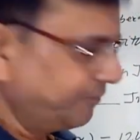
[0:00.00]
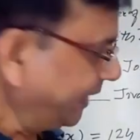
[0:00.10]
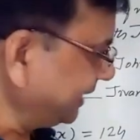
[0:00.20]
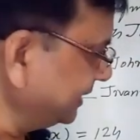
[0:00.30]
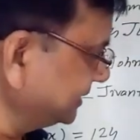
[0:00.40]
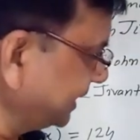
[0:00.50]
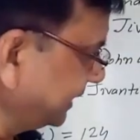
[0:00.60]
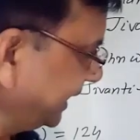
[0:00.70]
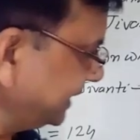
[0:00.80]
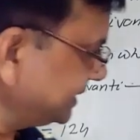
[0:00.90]
factors
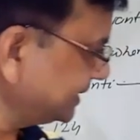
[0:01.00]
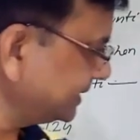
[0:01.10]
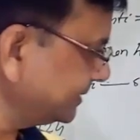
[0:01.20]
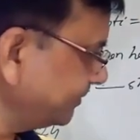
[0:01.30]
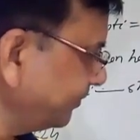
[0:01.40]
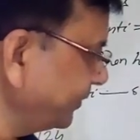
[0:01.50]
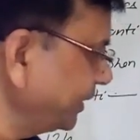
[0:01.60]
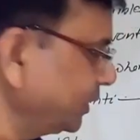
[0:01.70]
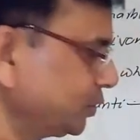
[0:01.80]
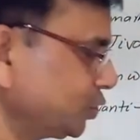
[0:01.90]
are this.
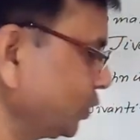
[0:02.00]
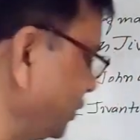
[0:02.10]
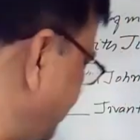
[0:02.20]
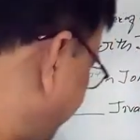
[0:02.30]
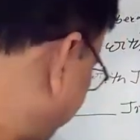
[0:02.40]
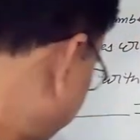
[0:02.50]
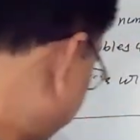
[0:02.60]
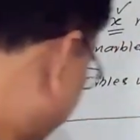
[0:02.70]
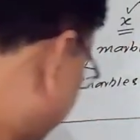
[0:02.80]
So since